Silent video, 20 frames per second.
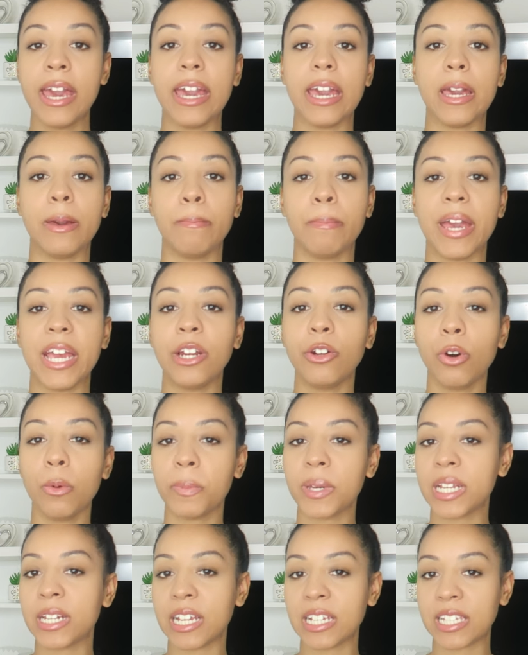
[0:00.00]
It may not
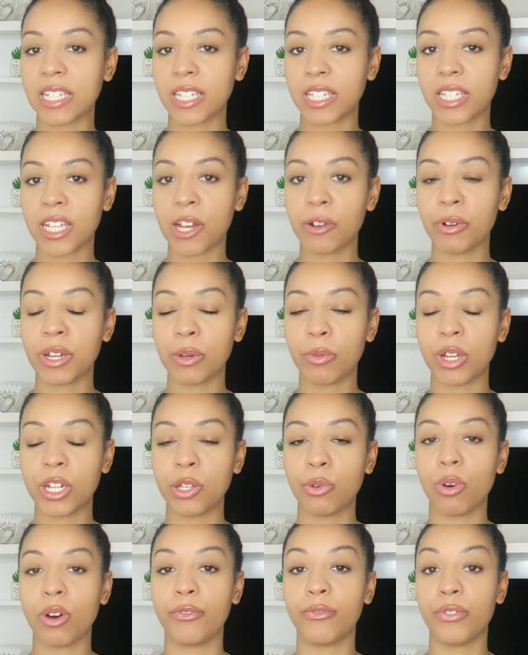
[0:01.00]
be necessary
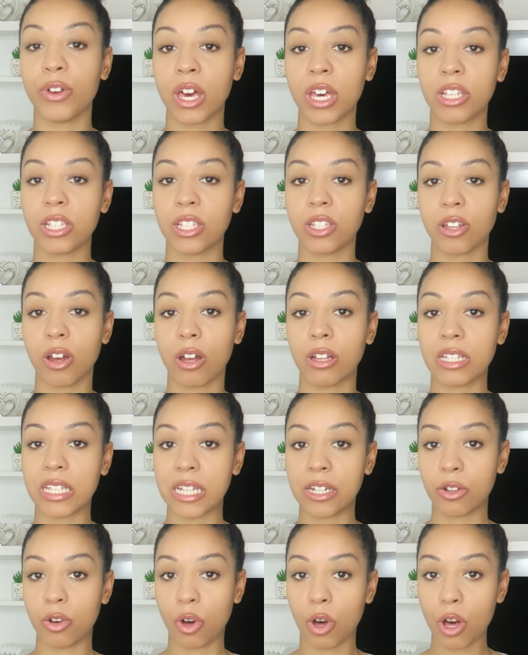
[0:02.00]
when you are first
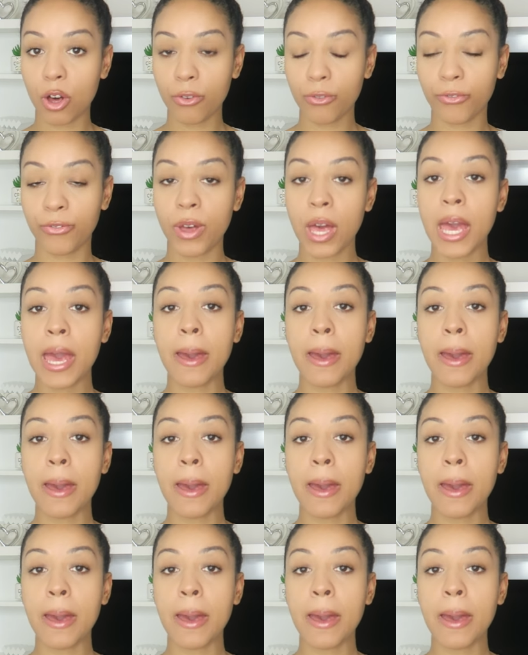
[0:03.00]
starting off